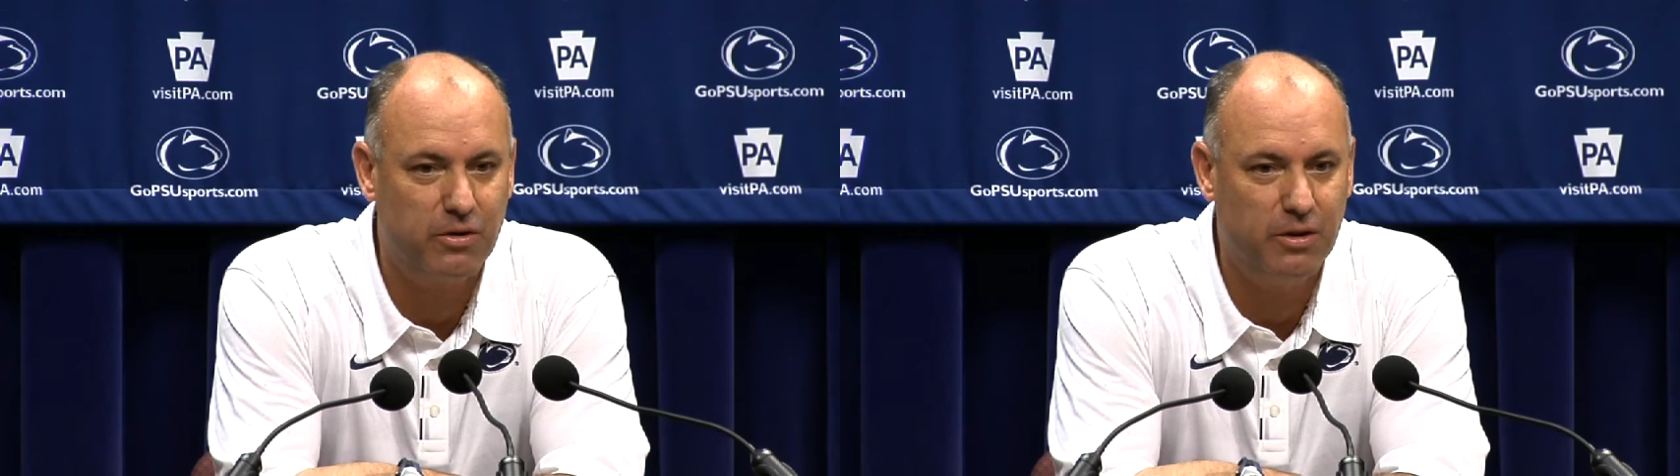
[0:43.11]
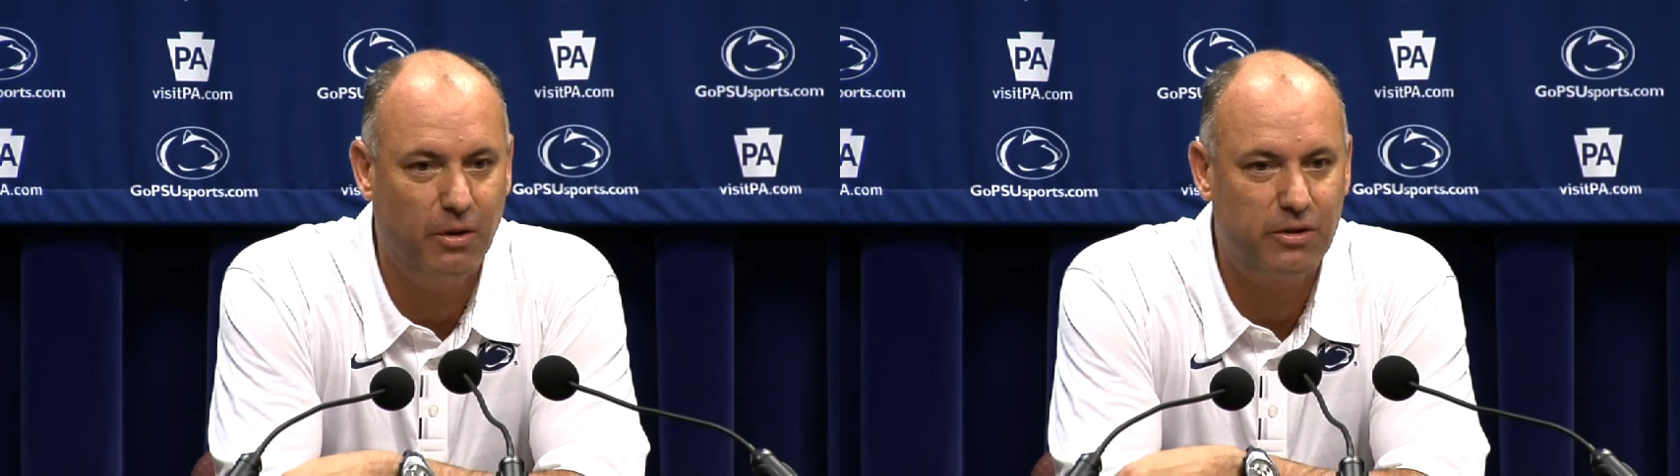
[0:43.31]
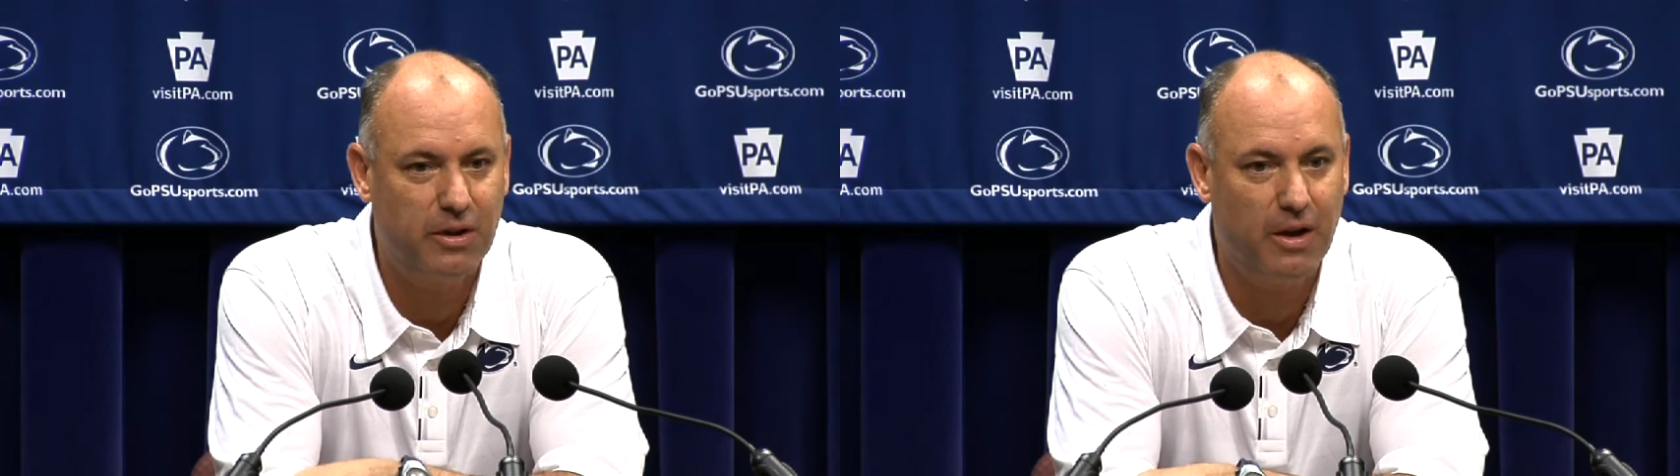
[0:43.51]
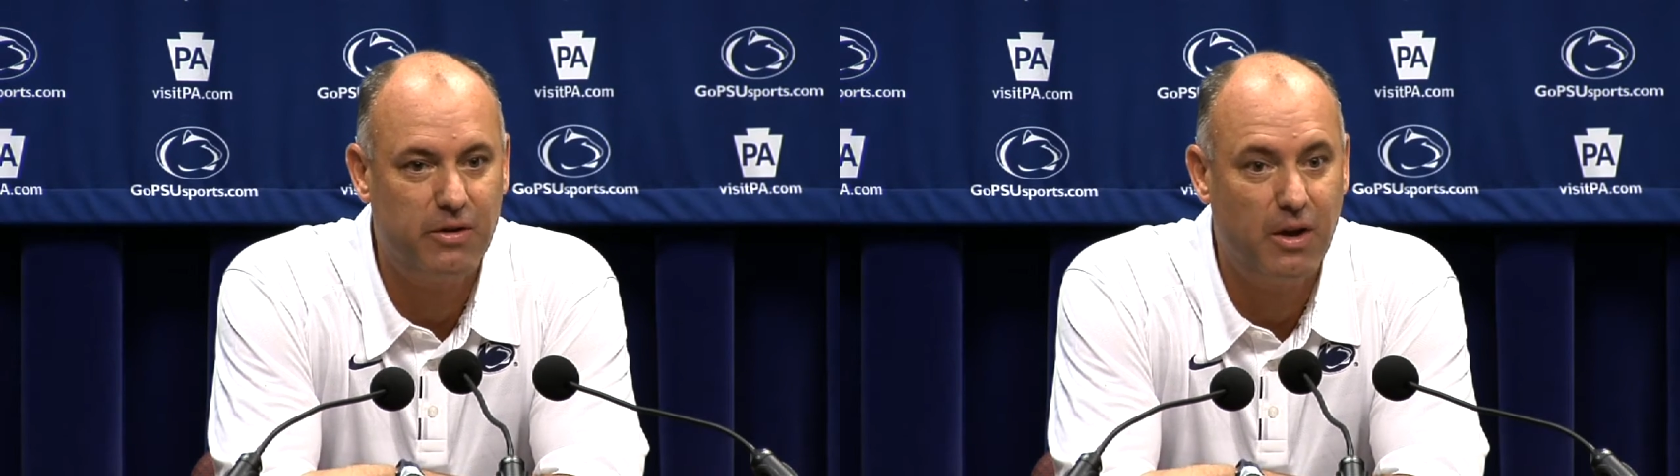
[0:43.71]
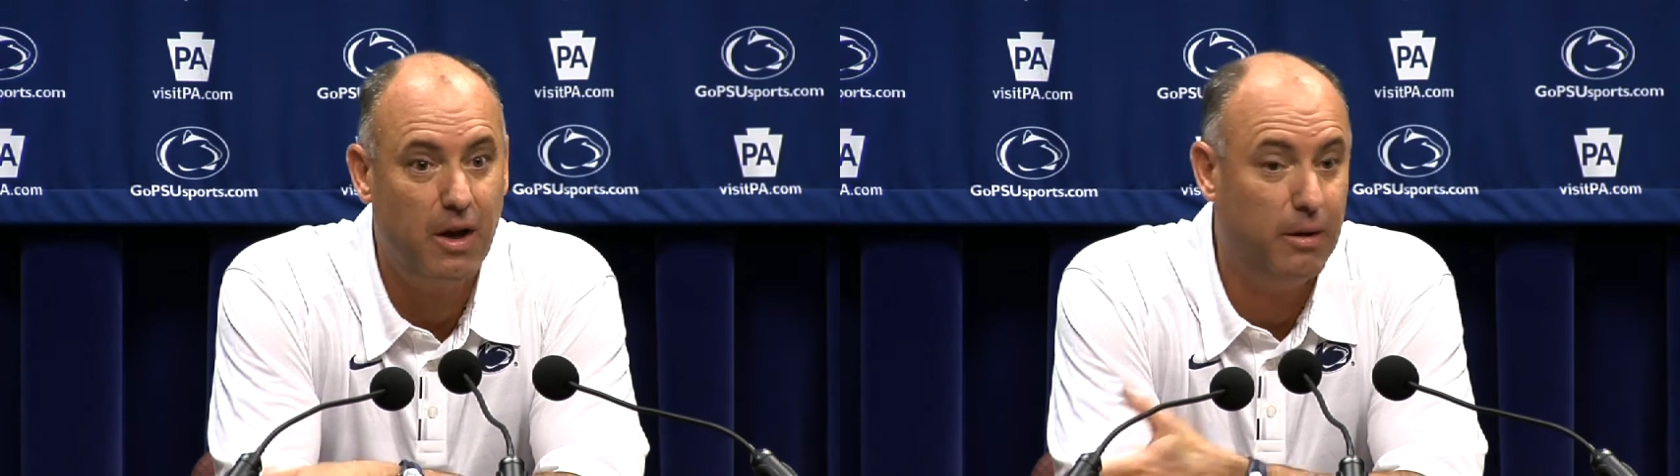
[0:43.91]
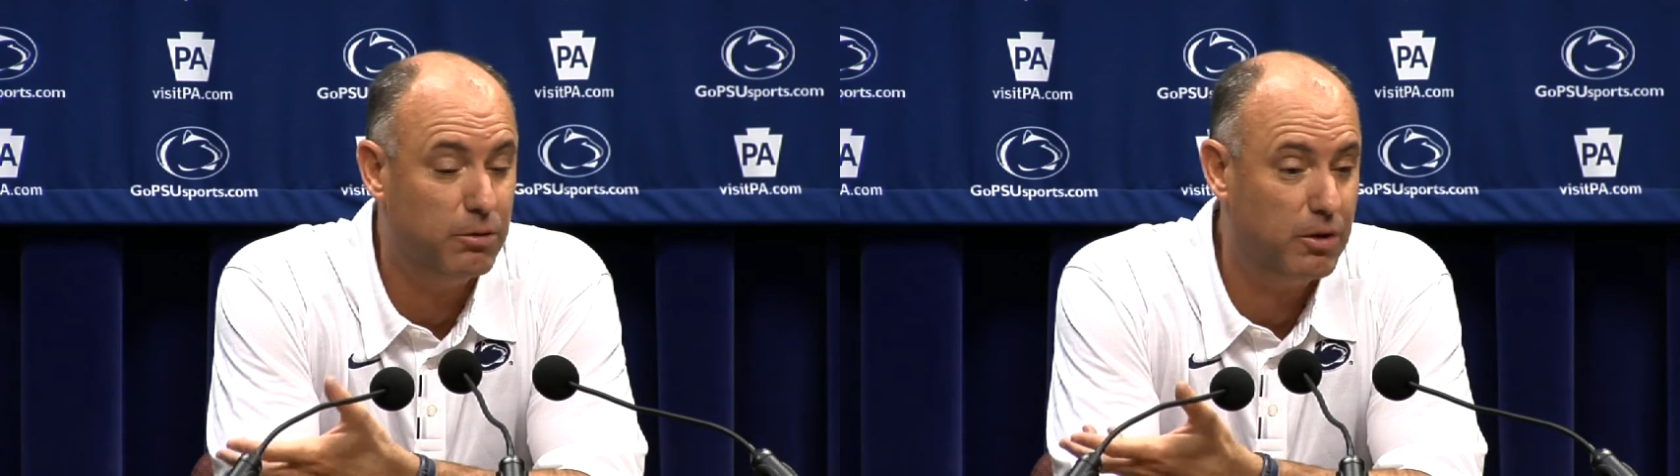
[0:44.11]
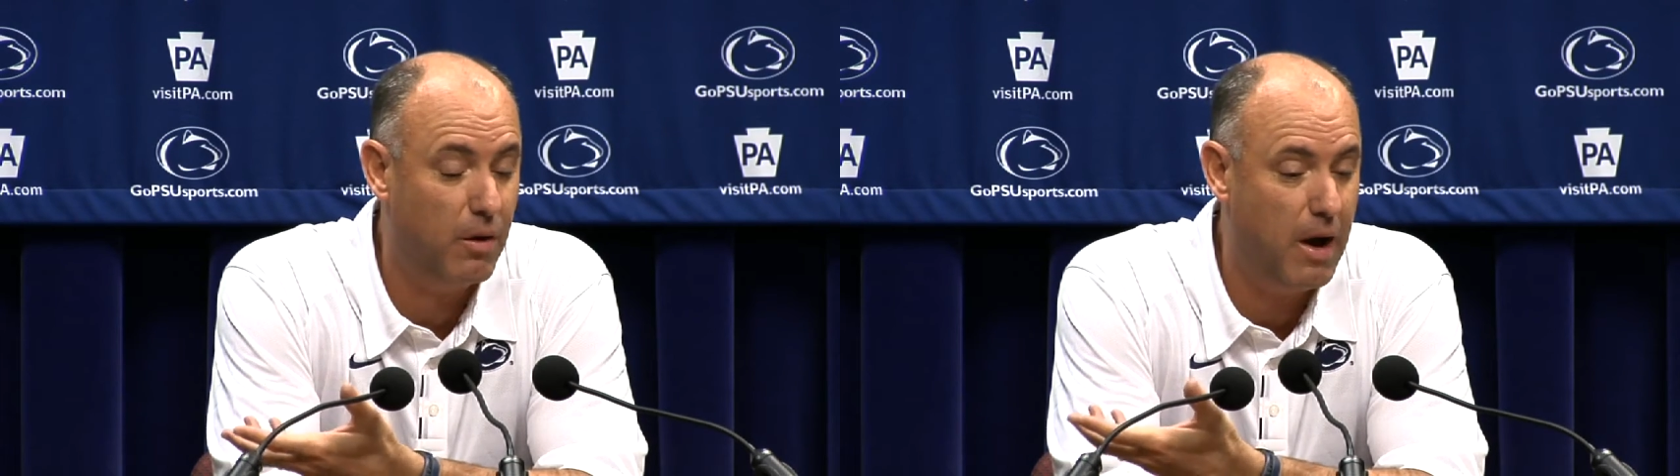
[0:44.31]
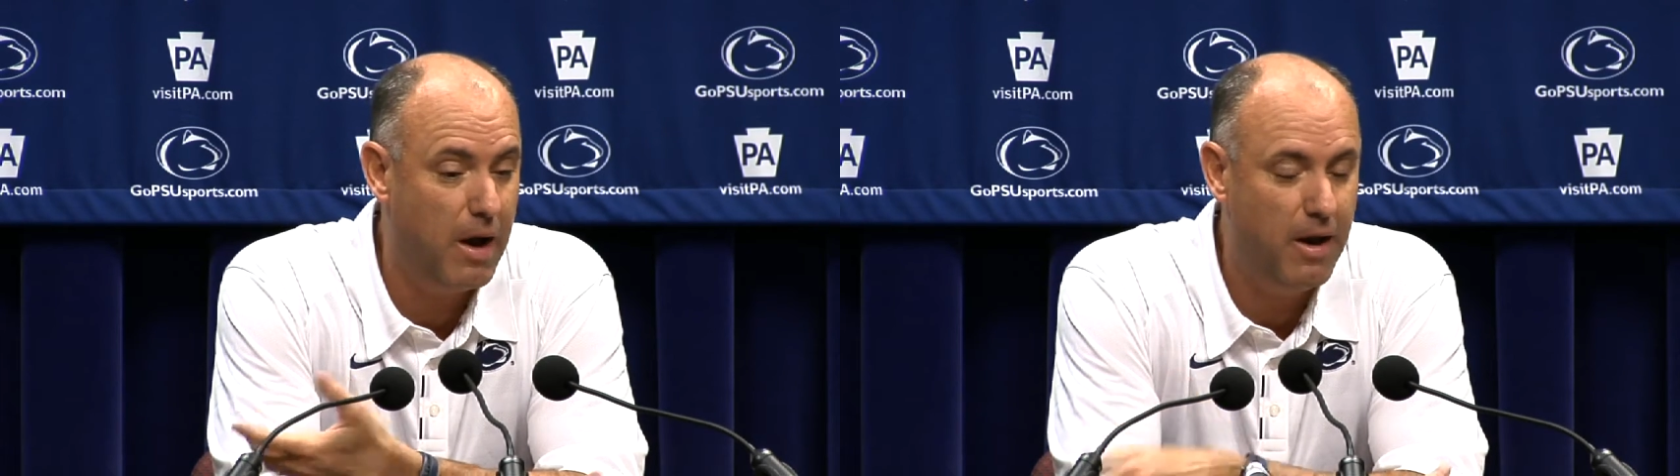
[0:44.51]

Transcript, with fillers: You don't stay the same. So, I, uh,